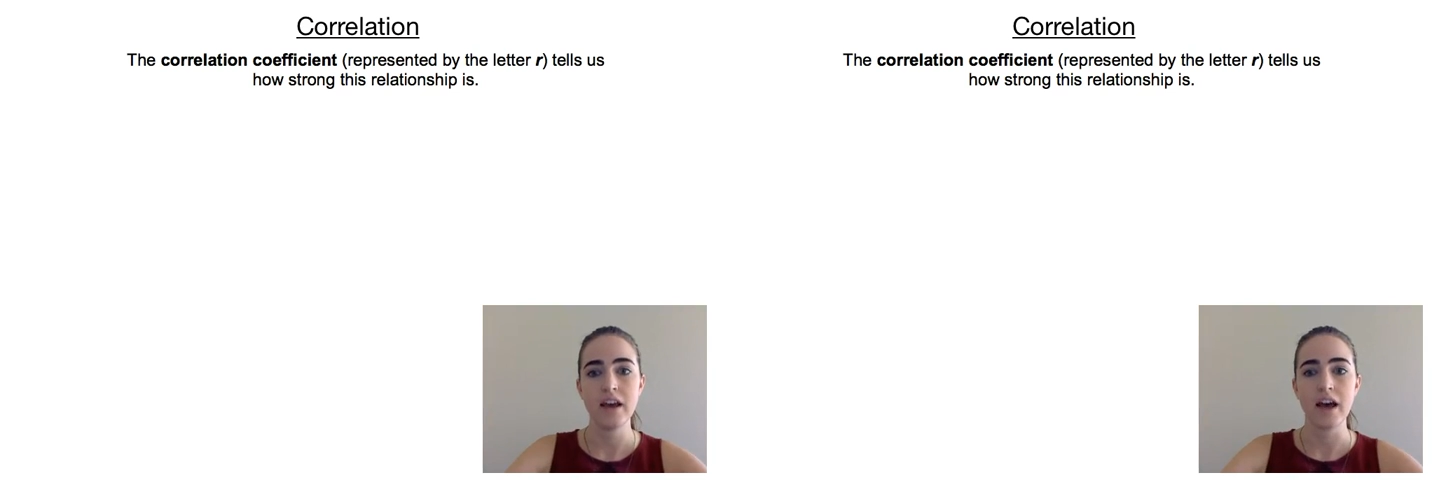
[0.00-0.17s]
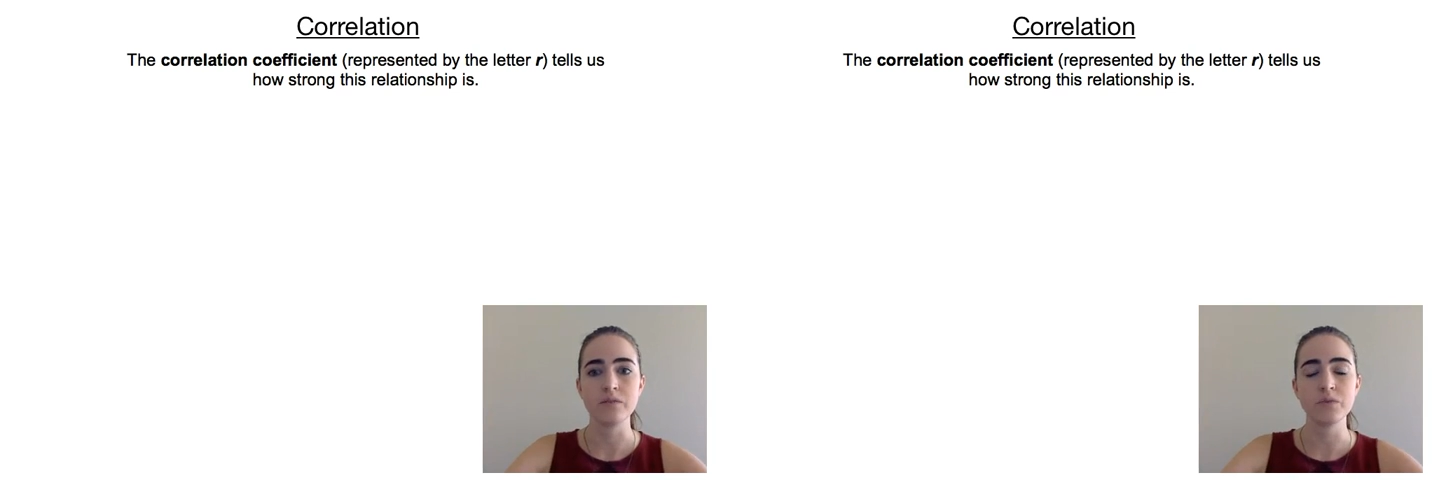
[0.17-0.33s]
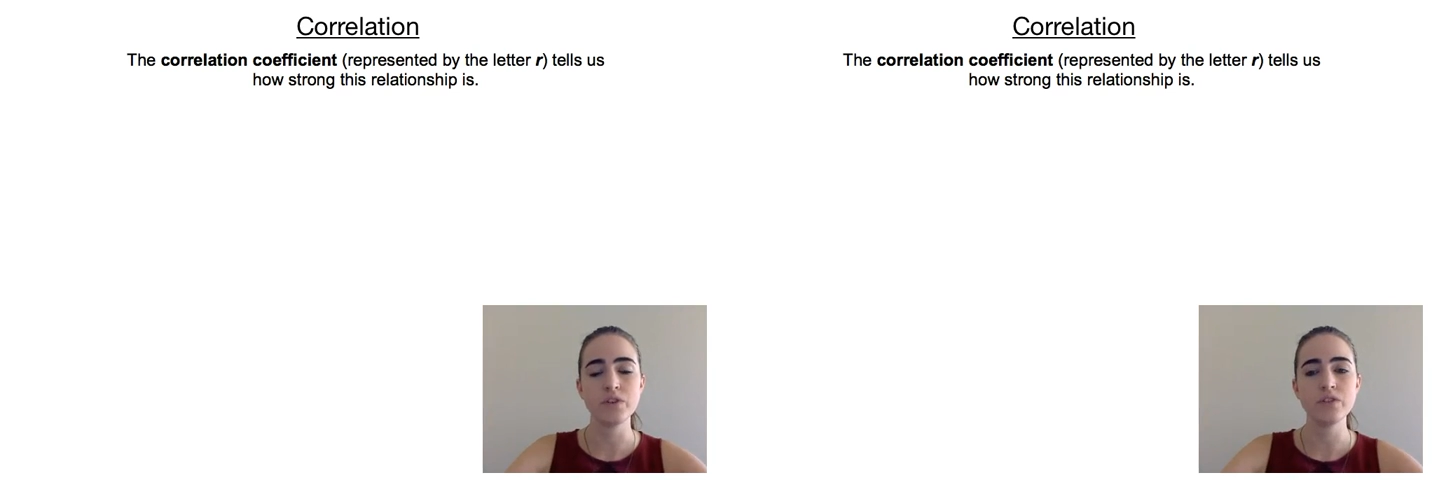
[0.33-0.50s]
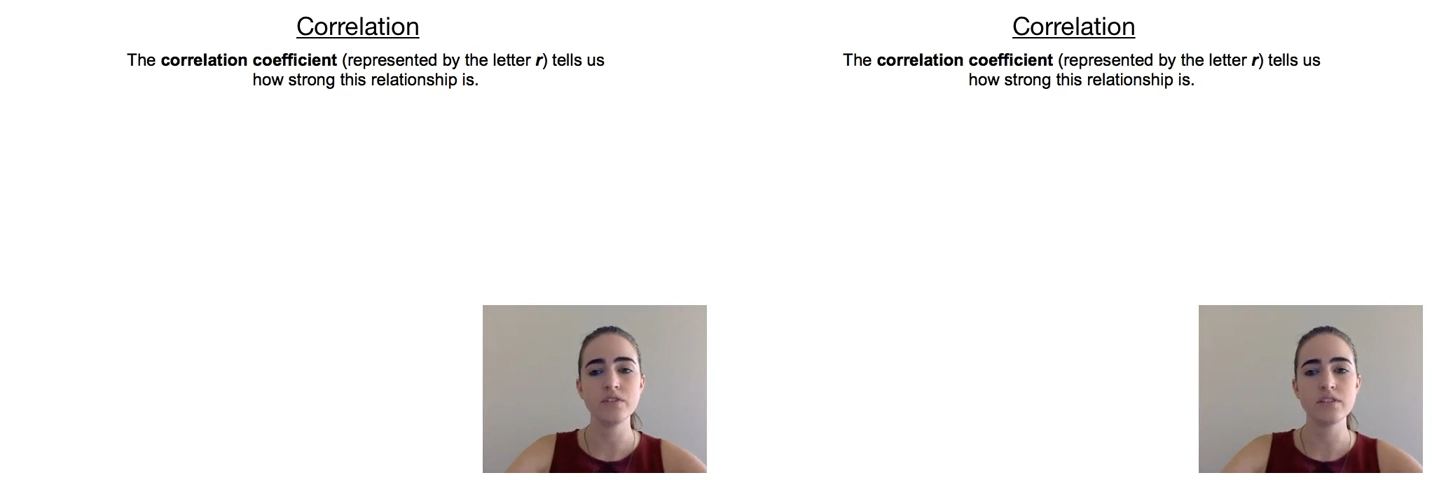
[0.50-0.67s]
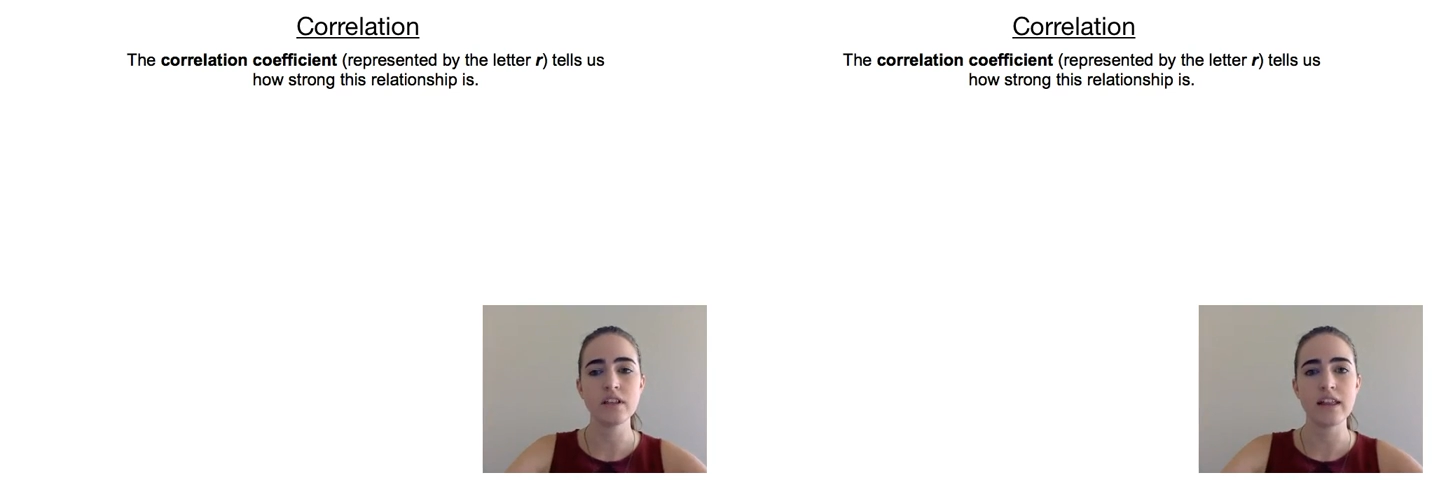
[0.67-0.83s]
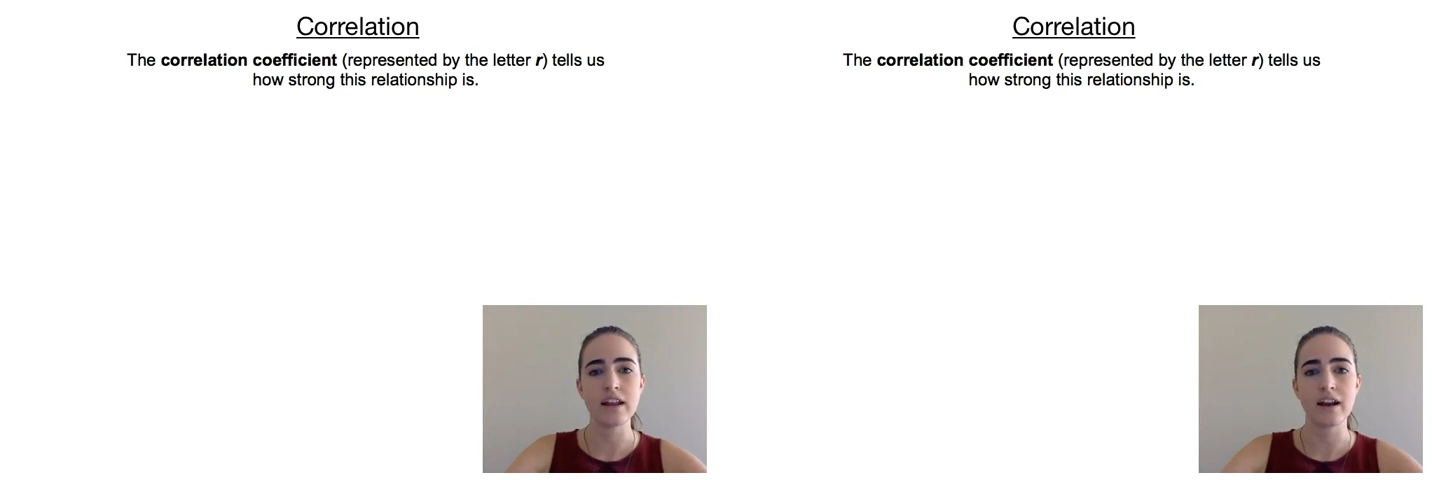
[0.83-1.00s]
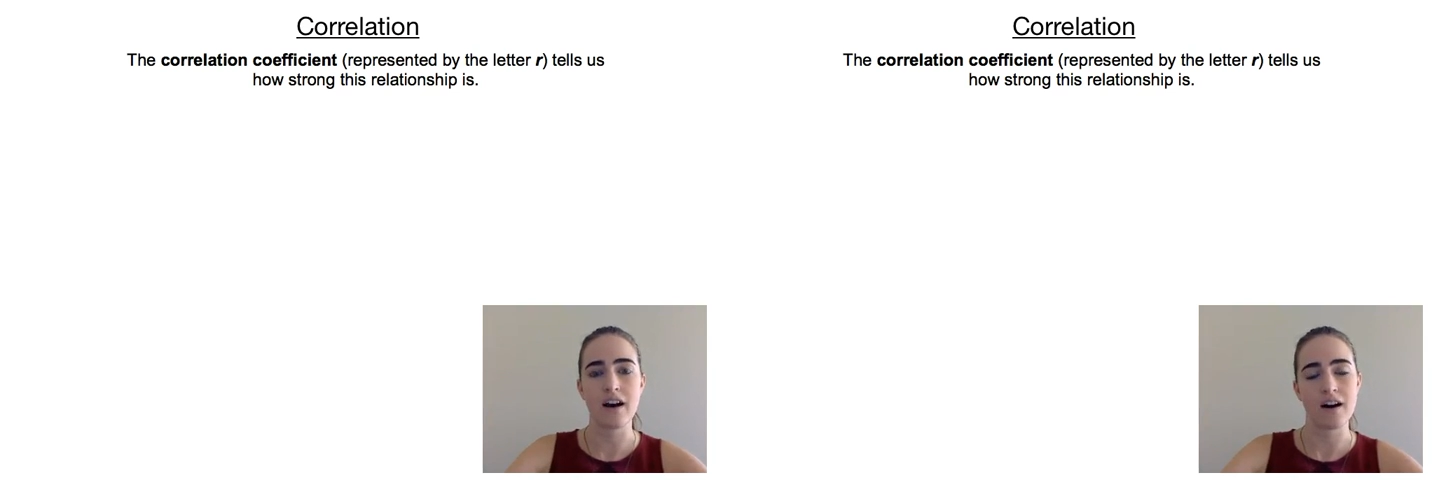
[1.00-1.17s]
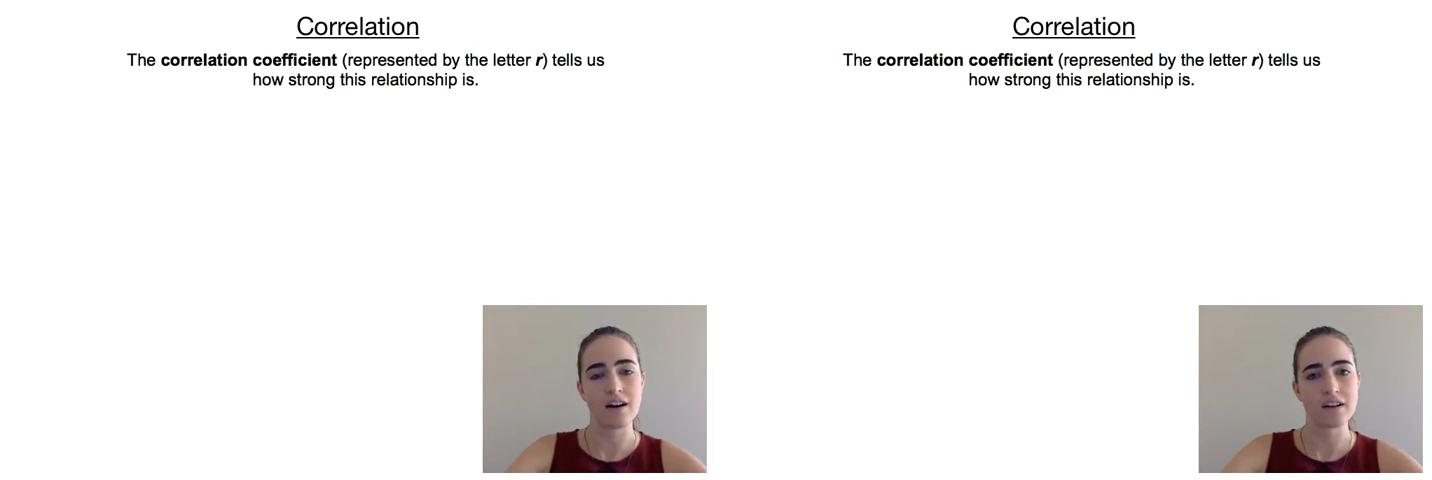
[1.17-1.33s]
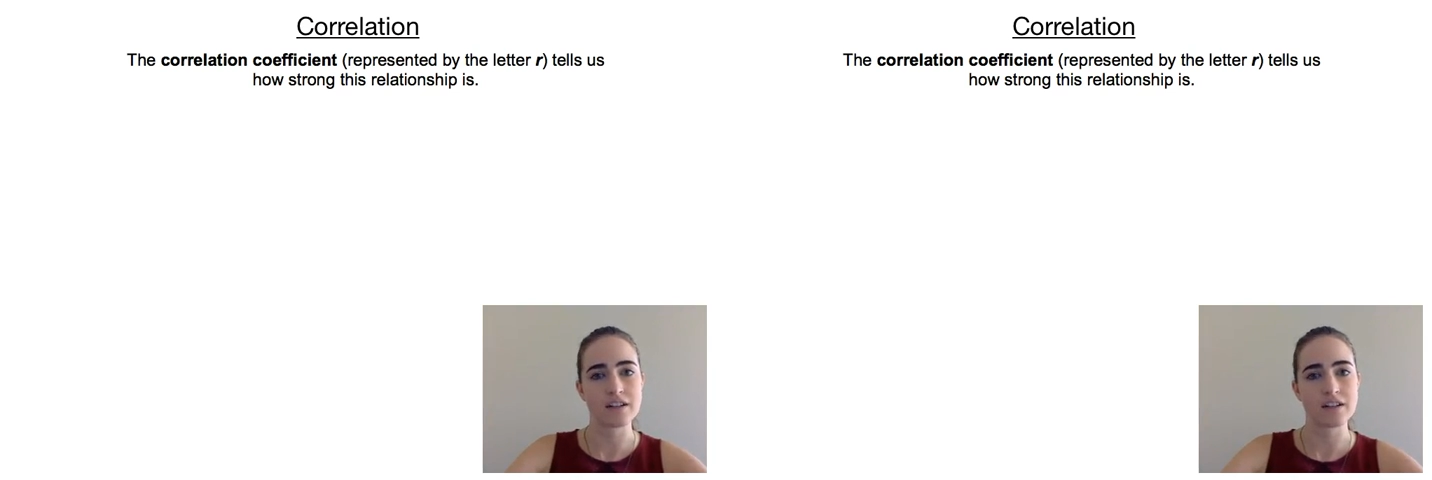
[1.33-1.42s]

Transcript: And we use the letter R